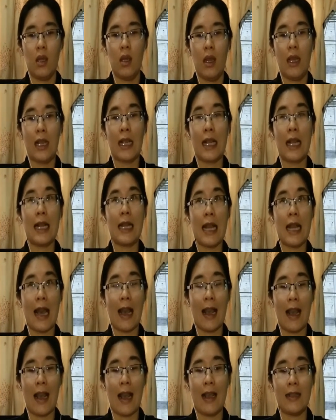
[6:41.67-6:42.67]

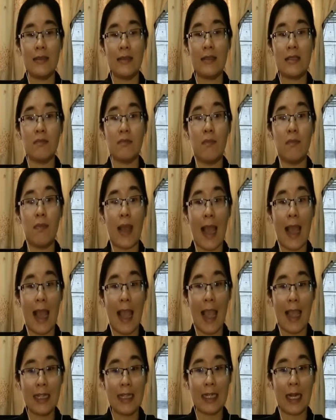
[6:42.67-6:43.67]
Glance
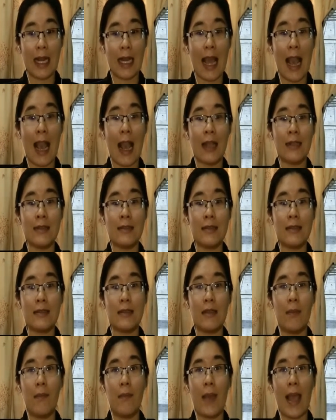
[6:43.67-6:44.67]
back, glance the
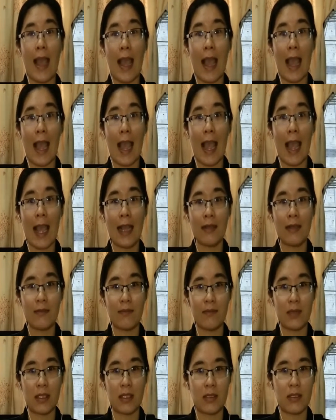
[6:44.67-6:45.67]
back
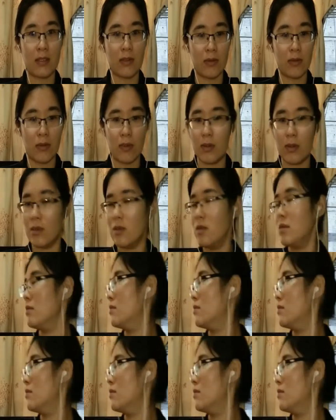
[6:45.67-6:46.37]
means you